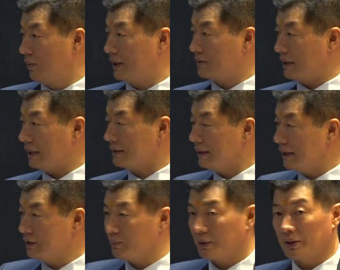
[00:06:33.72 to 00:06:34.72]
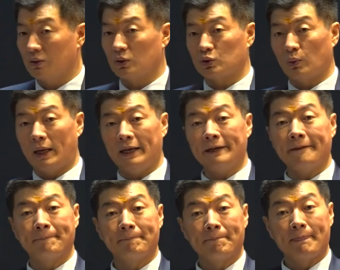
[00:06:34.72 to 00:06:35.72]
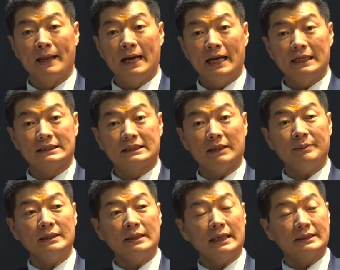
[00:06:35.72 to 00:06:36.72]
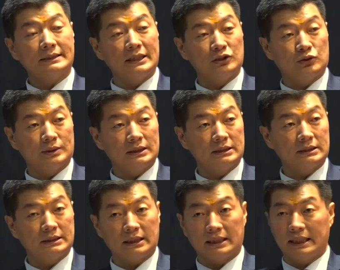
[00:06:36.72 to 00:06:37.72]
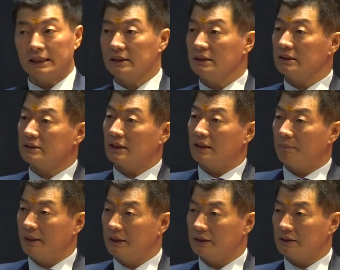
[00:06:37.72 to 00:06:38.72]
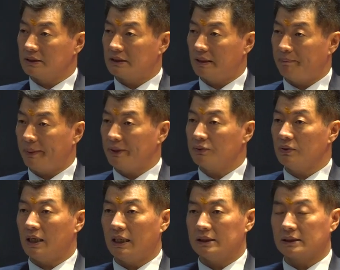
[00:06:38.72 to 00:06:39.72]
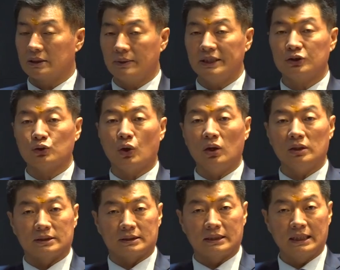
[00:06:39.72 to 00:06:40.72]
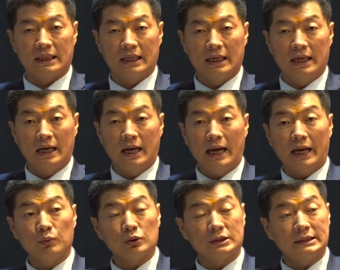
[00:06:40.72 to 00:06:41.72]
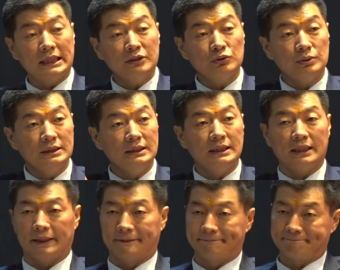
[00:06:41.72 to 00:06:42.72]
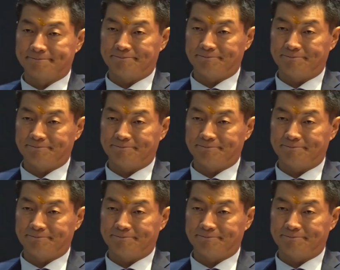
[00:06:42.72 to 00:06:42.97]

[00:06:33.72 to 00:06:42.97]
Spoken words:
where translators were heroes. Why? In 7th and 8th centuries, the kings and the ministers, they patronized great scholars and were sent to India